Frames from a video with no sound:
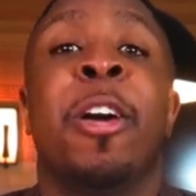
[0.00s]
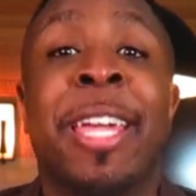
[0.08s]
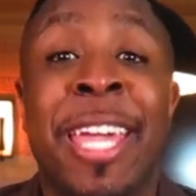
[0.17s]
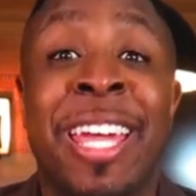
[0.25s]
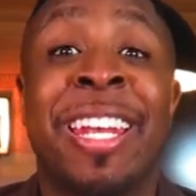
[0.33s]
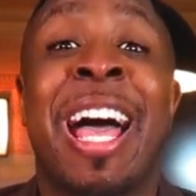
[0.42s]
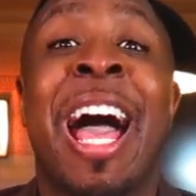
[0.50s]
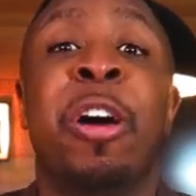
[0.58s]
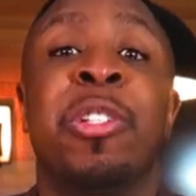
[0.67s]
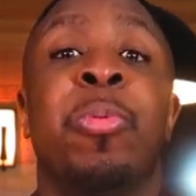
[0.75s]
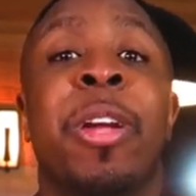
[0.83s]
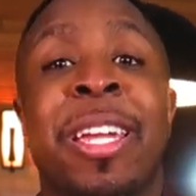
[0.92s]
Again,
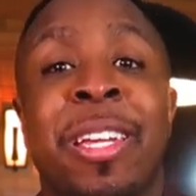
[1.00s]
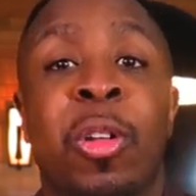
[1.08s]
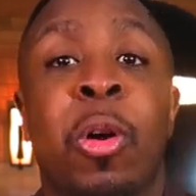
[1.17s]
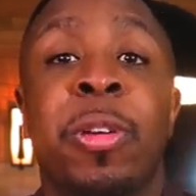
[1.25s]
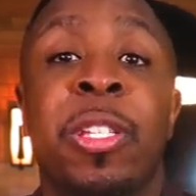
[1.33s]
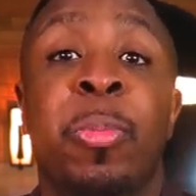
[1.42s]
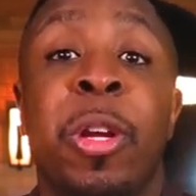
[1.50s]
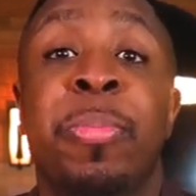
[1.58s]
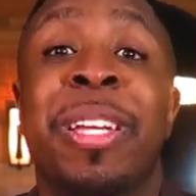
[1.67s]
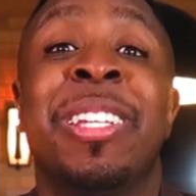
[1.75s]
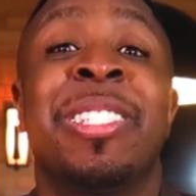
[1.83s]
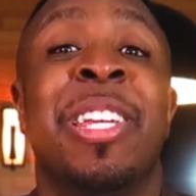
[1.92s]
I was praying in the Holy
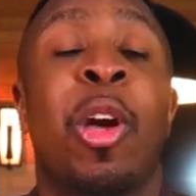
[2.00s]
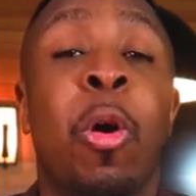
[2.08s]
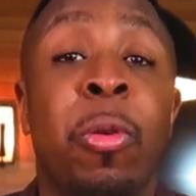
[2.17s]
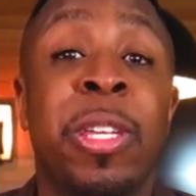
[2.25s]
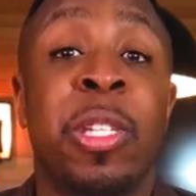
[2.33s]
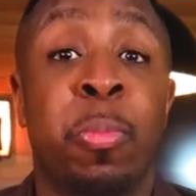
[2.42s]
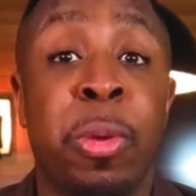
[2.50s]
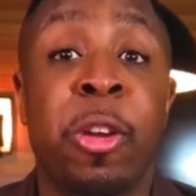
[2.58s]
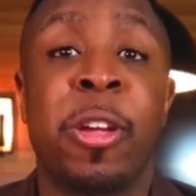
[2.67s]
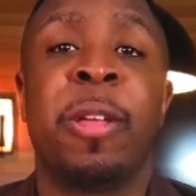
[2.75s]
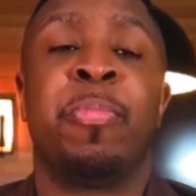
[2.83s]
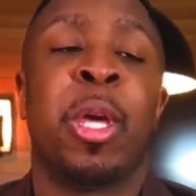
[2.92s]
Spirit because the Holy
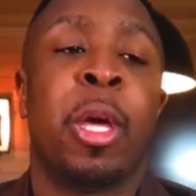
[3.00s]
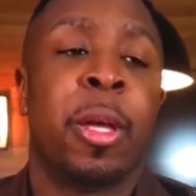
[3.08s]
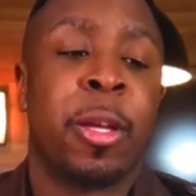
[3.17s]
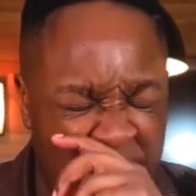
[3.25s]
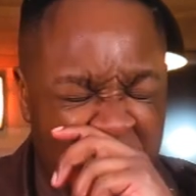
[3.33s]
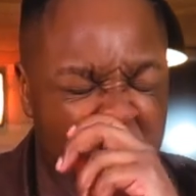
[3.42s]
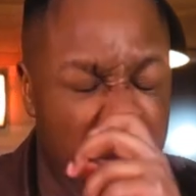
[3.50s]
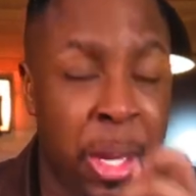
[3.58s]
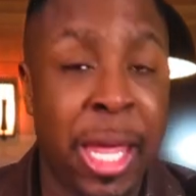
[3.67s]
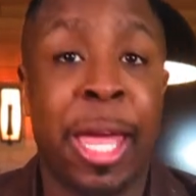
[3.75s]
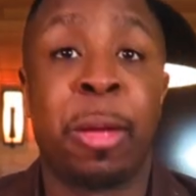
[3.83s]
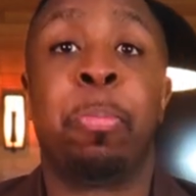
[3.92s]
Spirit gave
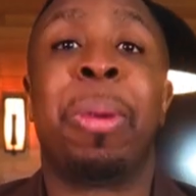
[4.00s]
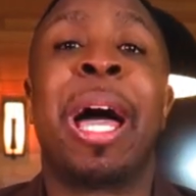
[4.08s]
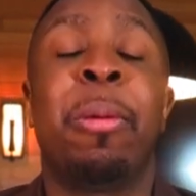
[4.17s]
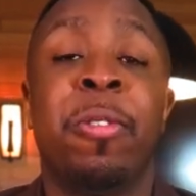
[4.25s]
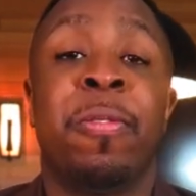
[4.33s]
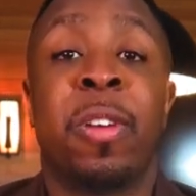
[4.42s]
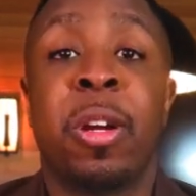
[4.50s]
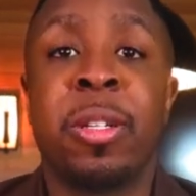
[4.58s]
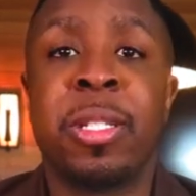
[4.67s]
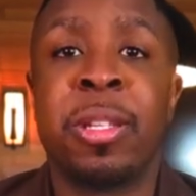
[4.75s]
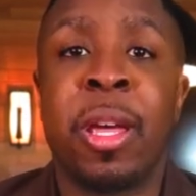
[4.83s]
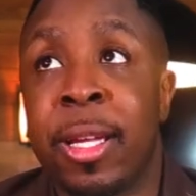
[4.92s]
me a Bible
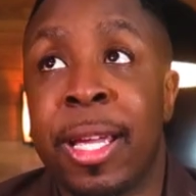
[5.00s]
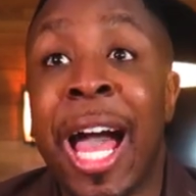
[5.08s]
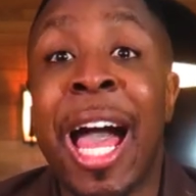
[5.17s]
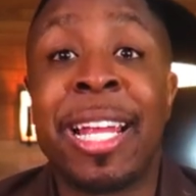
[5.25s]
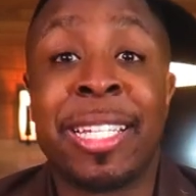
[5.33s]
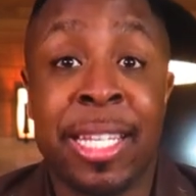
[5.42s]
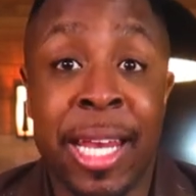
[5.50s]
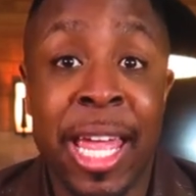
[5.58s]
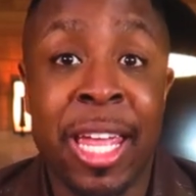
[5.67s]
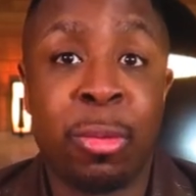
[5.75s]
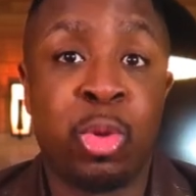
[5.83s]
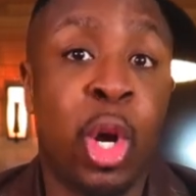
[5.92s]
verse, God's
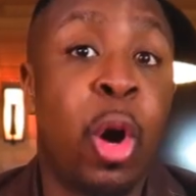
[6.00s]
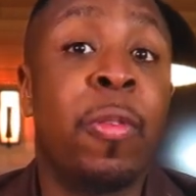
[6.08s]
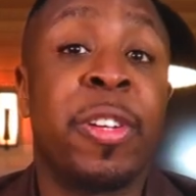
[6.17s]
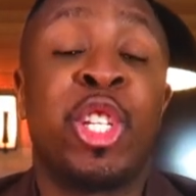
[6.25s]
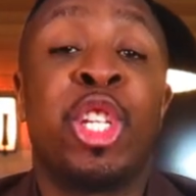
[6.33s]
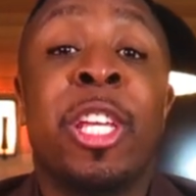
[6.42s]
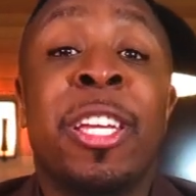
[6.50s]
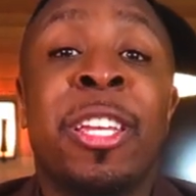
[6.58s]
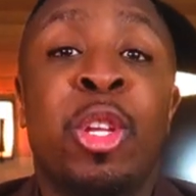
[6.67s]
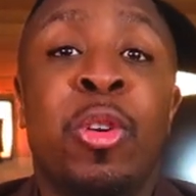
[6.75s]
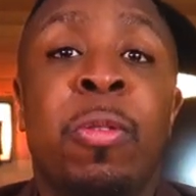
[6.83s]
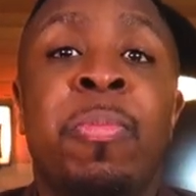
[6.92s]
name, Jehovah
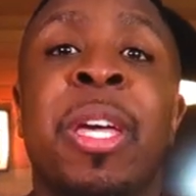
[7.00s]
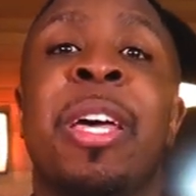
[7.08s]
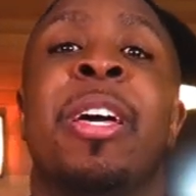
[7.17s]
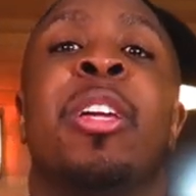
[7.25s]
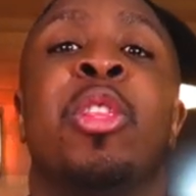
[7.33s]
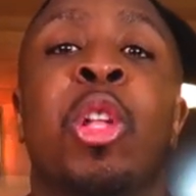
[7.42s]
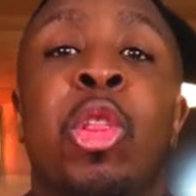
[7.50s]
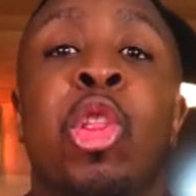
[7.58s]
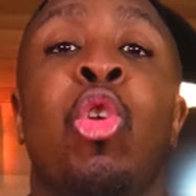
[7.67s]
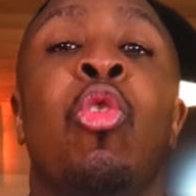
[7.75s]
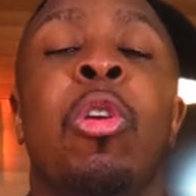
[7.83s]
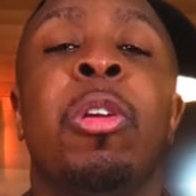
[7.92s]
Tsidkenu, the
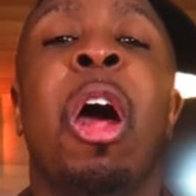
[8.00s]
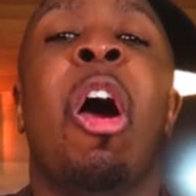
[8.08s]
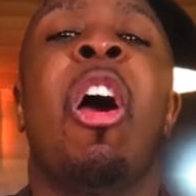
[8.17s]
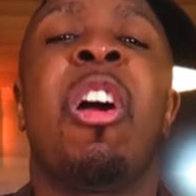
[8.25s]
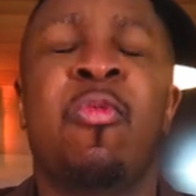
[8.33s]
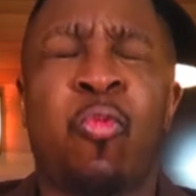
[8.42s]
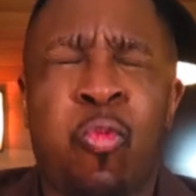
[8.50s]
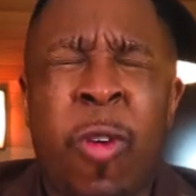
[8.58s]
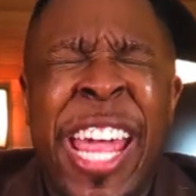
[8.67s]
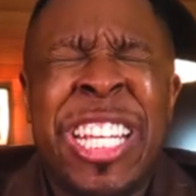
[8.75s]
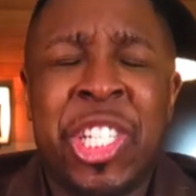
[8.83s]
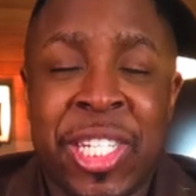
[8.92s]
Lord our
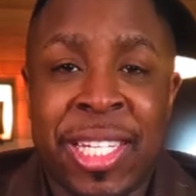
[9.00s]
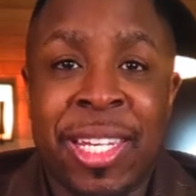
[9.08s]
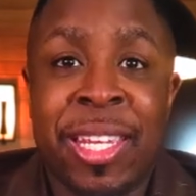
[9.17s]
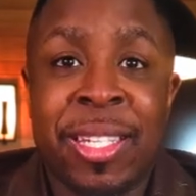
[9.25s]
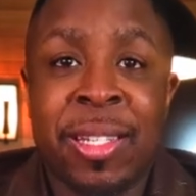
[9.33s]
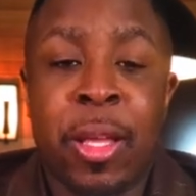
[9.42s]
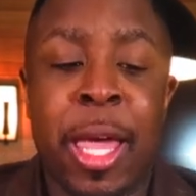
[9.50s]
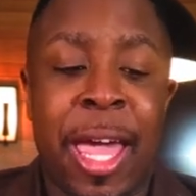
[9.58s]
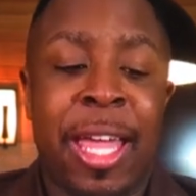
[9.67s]
righteousness.